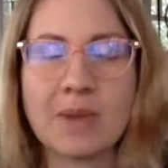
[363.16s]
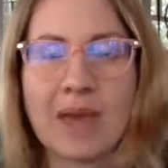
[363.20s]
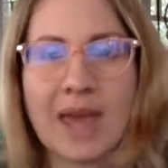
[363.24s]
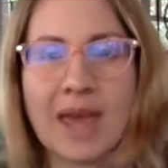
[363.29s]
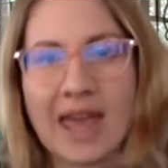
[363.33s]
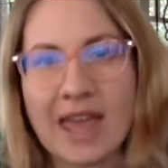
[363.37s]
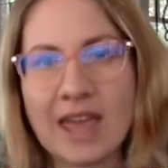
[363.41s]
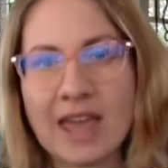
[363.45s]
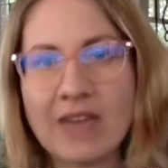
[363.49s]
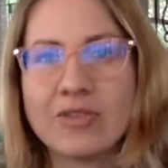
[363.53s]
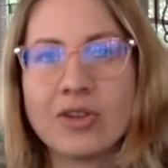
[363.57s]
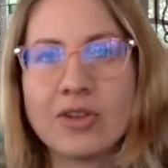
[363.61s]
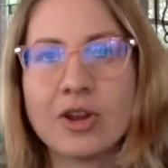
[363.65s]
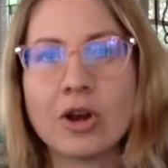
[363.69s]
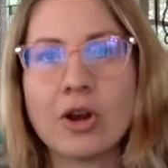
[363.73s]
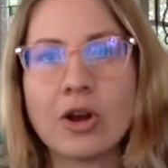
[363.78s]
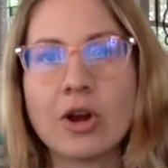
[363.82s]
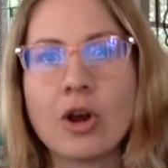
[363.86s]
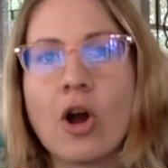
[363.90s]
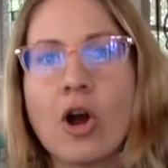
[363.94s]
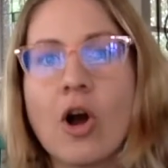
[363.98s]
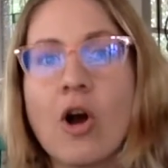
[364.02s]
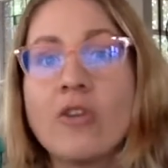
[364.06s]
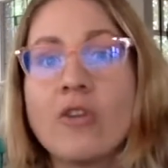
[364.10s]

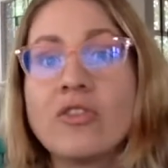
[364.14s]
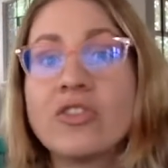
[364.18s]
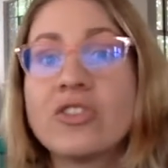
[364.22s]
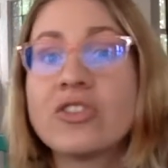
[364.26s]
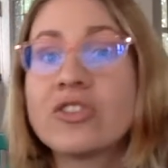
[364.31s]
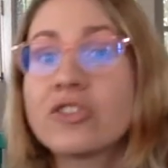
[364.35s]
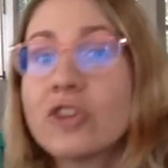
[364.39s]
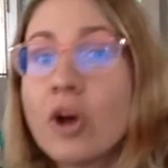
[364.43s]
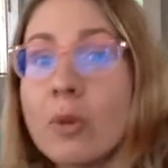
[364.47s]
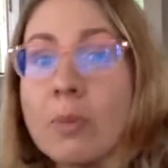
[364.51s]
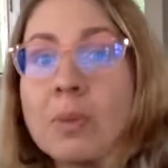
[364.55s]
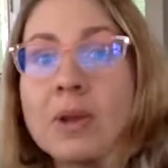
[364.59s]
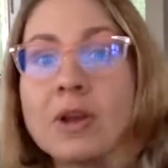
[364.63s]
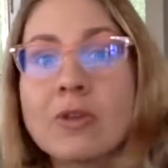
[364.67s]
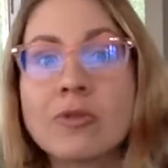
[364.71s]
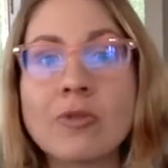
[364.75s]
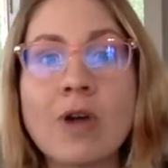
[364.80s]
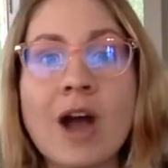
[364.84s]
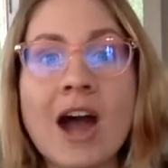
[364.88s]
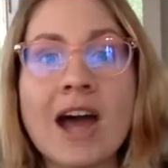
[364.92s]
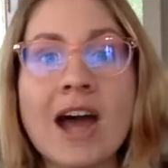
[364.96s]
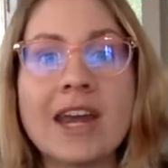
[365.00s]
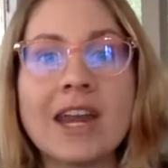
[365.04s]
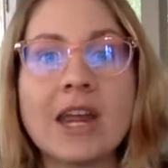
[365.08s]
behavior of stopping
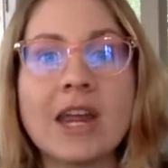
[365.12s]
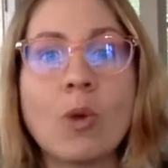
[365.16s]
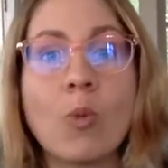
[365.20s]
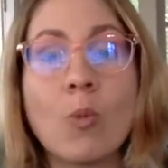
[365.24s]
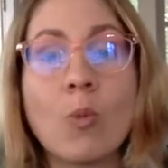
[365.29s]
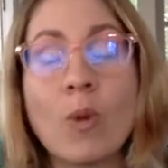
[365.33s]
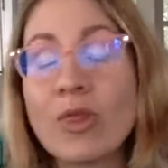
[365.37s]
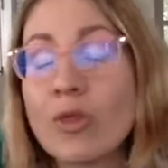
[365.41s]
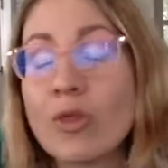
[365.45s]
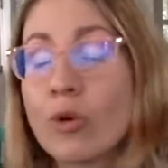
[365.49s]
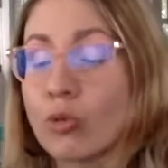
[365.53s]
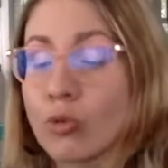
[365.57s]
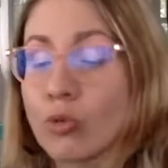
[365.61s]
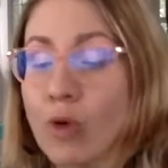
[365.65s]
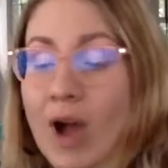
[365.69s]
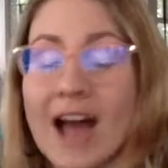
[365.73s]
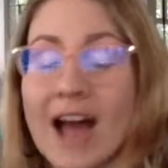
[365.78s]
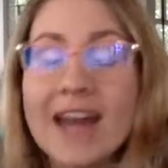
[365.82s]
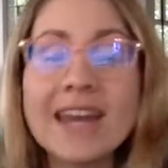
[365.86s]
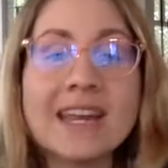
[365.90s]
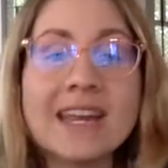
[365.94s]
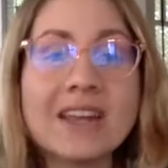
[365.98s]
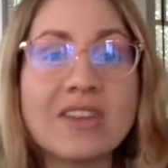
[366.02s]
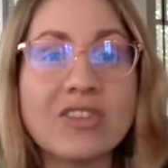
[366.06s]
writing when the
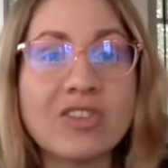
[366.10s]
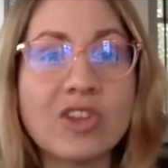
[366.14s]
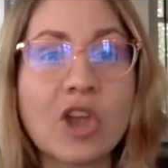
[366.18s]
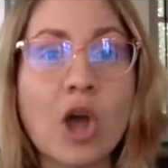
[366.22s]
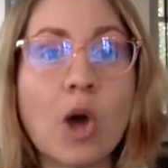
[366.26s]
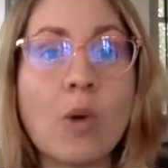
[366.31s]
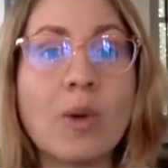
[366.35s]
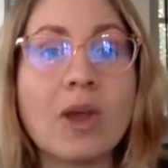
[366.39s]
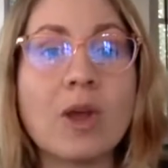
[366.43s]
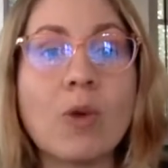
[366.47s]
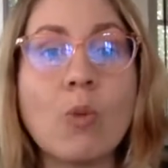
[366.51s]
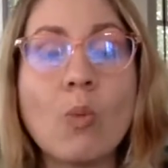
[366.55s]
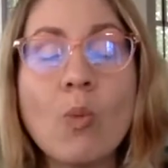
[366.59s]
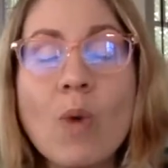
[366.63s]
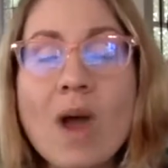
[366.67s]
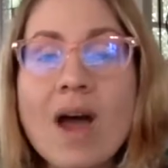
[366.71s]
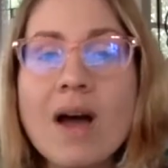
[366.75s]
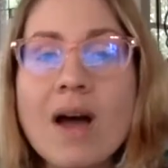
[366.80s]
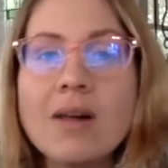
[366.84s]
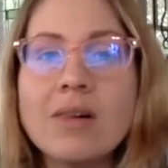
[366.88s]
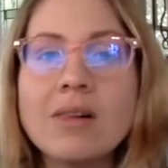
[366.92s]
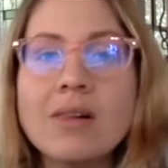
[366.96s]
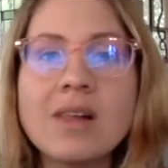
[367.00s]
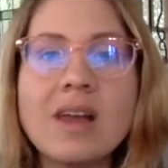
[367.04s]
writing is going
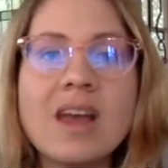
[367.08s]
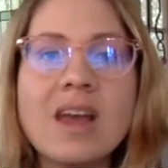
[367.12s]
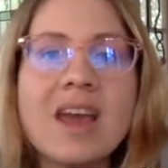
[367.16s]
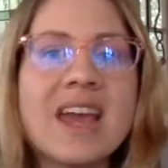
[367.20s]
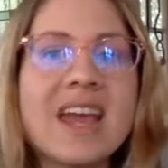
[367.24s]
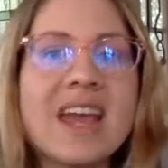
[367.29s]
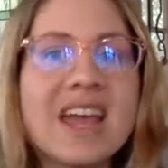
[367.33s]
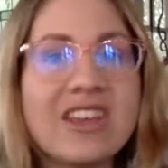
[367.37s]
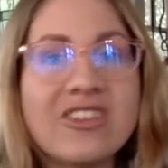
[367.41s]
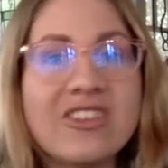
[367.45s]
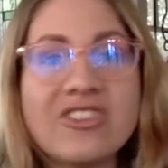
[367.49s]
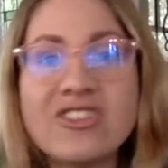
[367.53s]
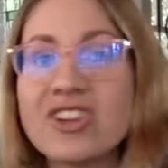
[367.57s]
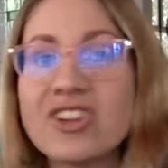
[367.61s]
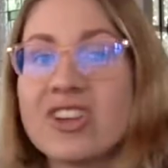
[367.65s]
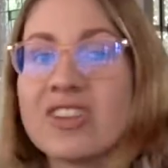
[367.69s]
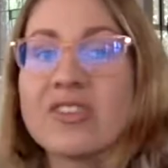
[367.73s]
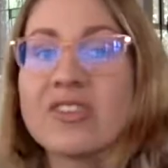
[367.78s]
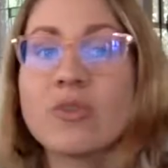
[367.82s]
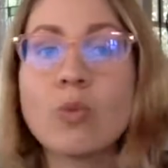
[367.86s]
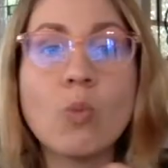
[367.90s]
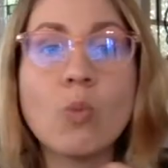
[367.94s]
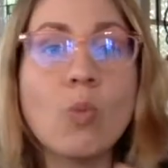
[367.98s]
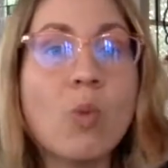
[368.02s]
well is
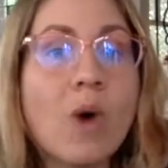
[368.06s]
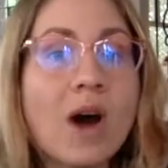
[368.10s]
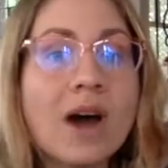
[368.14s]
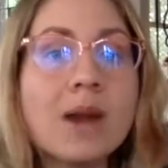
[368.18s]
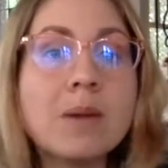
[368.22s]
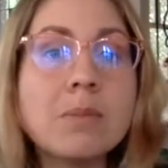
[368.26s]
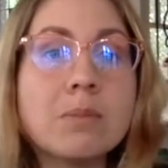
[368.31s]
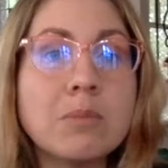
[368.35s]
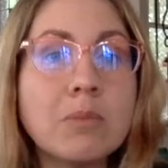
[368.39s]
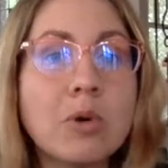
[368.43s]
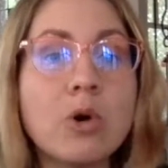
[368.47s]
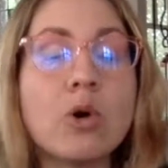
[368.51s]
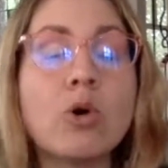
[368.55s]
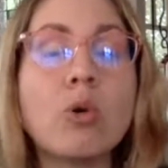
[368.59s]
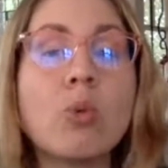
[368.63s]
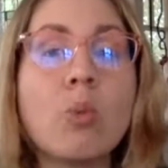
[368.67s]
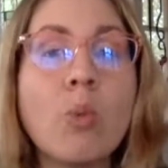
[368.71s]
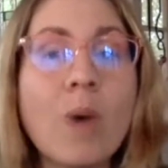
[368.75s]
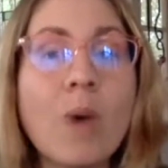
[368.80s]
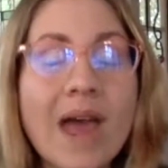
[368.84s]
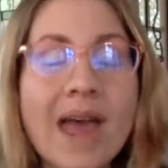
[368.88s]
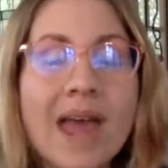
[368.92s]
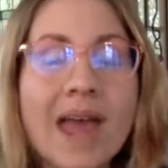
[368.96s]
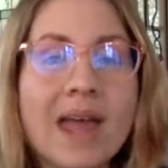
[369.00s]
just one more
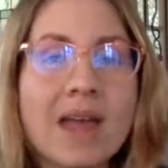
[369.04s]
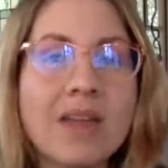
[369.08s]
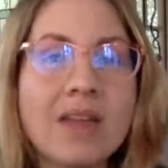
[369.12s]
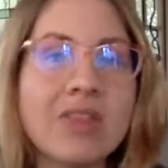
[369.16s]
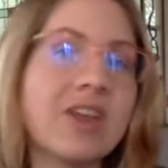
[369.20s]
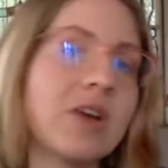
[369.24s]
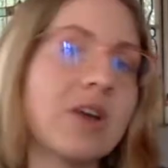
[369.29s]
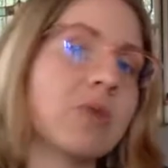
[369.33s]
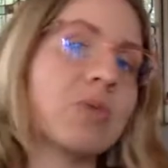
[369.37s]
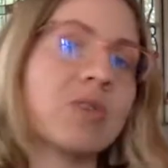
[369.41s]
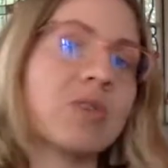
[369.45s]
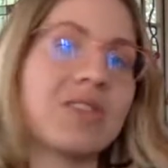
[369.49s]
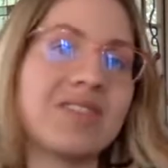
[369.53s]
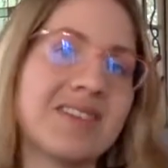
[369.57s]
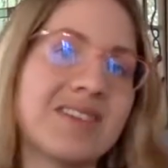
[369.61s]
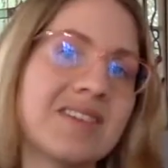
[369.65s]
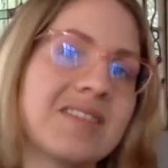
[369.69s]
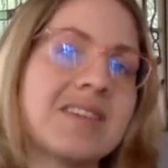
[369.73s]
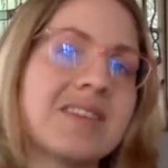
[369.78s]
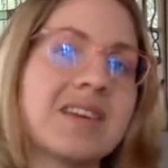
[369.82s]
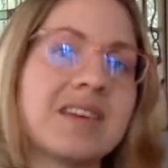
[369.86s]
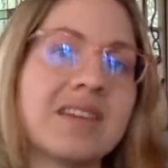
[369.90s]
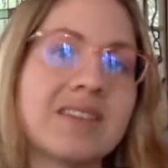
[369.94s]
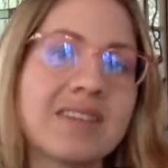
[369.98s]
way that
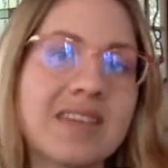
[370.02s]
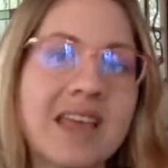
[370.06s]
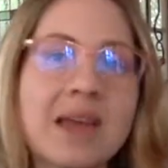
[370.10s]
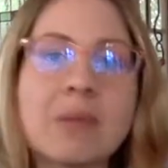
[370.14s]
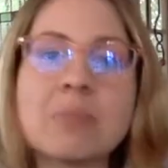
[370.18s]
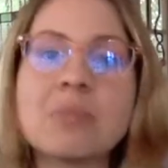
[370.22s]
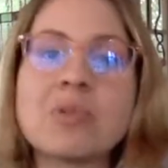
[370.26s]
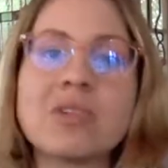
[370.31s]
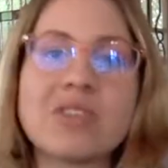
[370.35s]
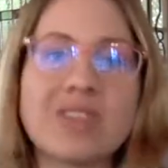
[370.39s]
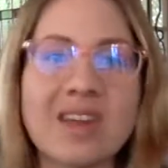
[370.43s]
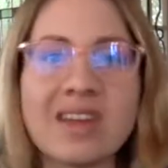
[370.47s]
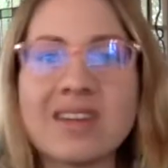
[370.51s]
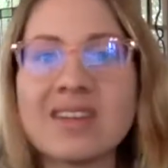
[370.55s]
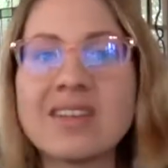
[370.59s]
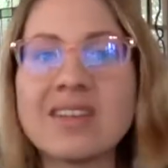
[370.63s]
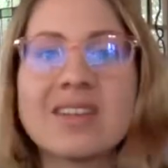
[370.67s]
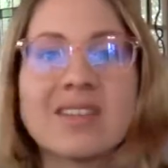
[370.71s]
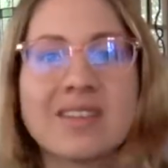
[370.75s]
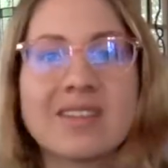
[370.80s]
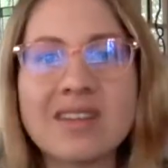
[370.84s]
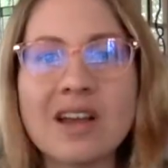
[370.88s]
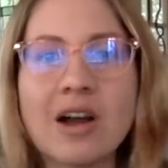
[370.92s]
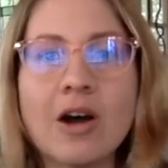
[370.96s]
resistance can present
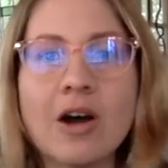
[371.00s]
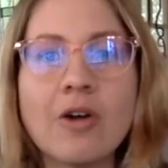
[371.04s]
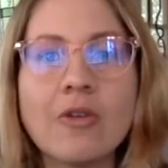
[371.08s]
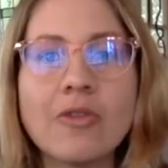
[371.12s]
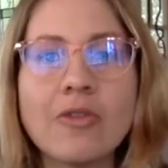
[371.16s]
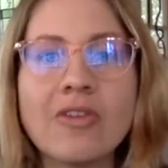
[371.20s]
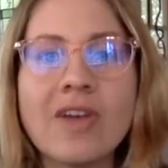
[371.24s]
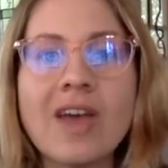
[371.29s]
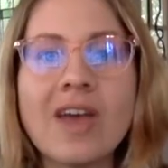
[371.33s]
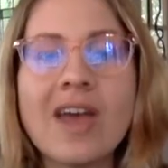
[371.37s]
itself.